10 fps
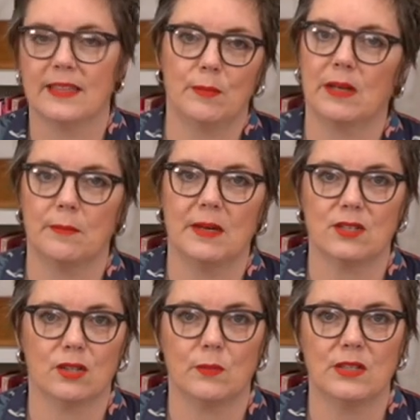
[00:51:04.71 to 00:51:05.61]
then we can make
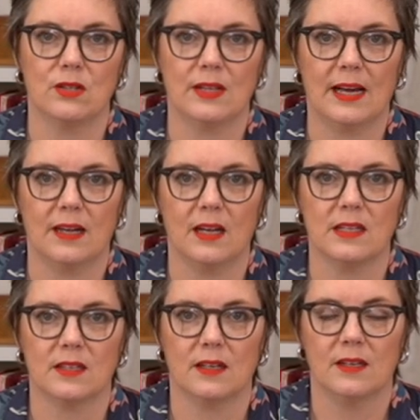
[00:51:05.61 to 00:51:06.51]
sure that we do that
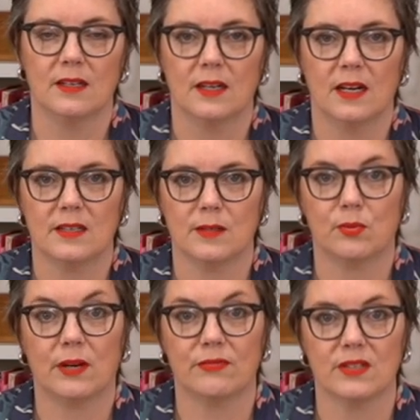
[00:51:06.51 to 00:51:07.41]
as a
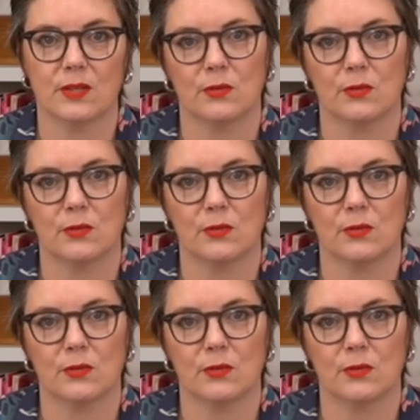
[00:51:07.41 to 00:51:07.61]
preference.